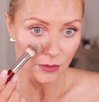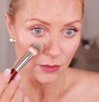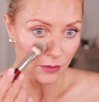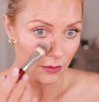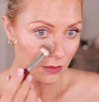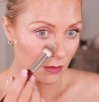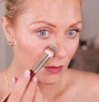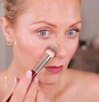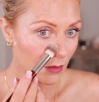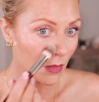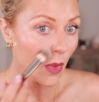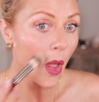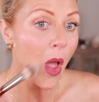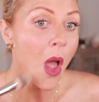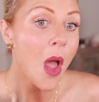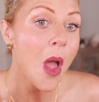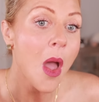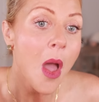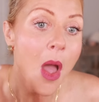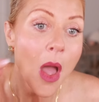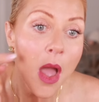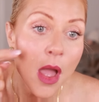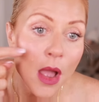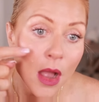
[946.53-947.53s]

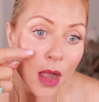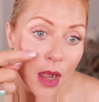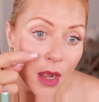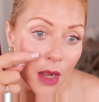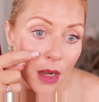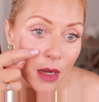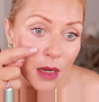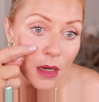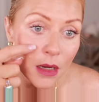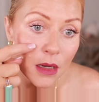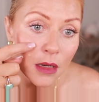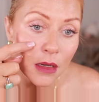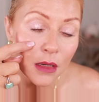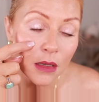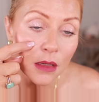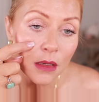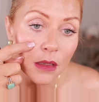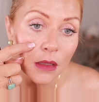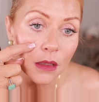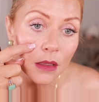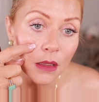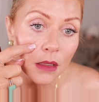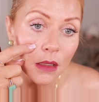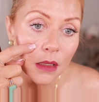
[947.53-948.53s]

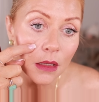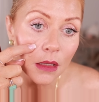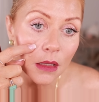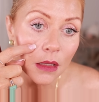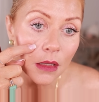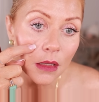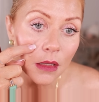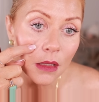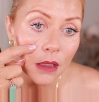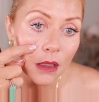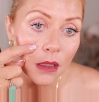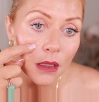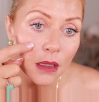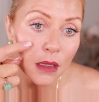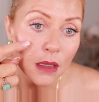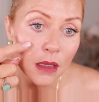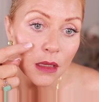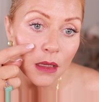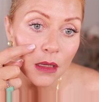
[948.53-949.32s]
No one is speaking in this clip.